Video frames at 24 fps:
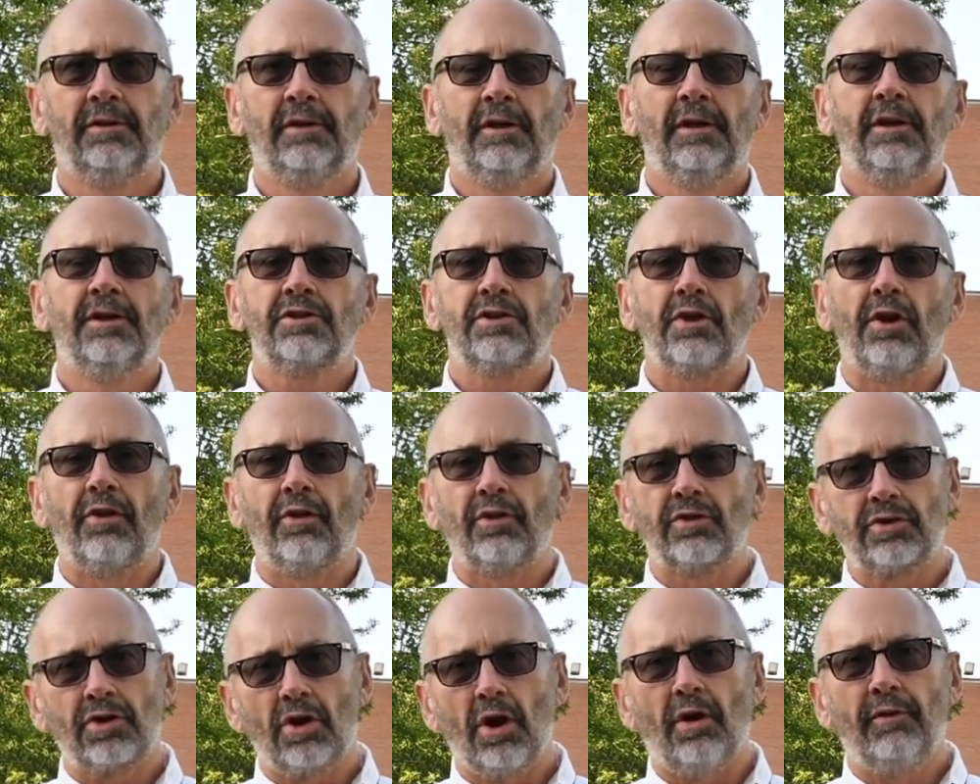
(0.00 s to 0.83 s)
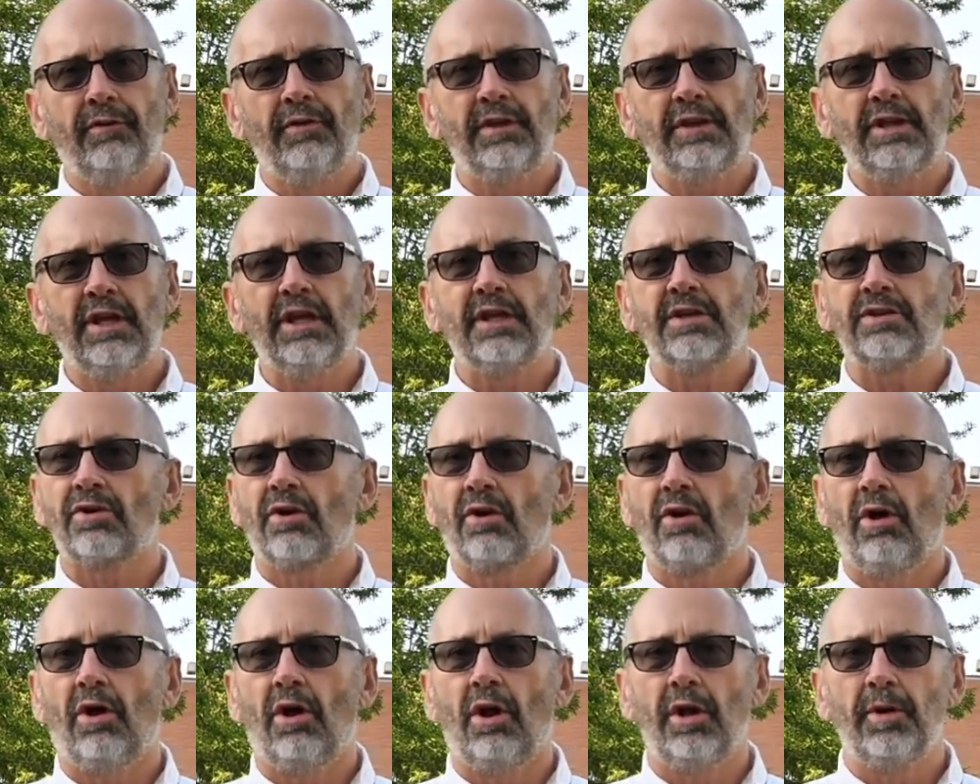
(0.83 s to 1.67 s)
So those COVID things
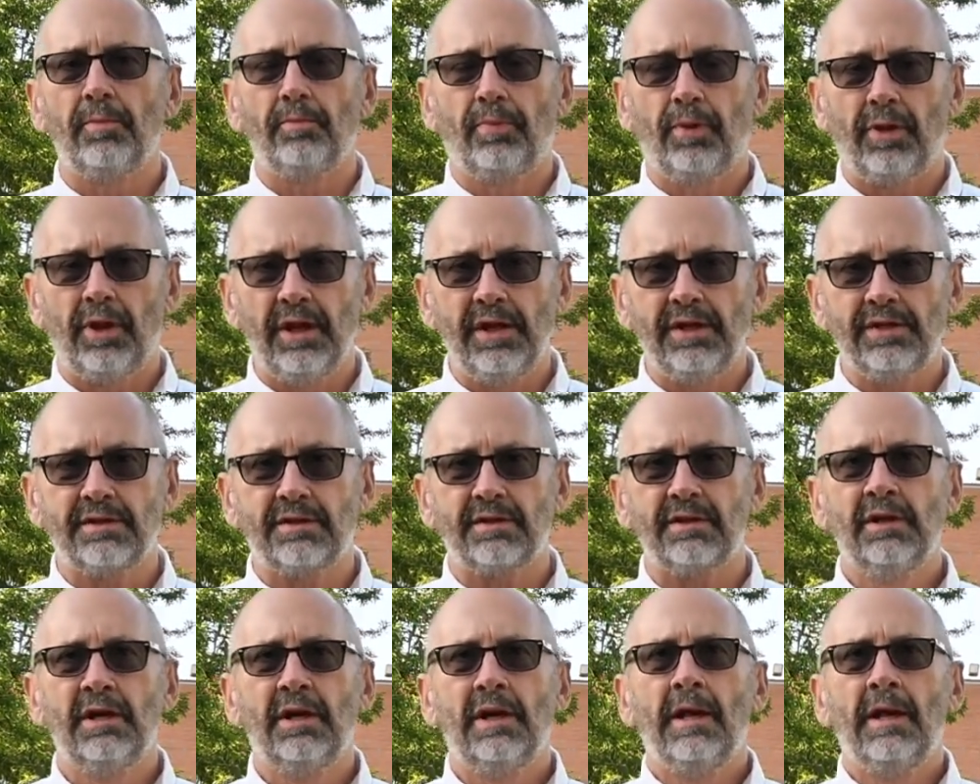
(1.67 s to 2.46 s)
are all in place.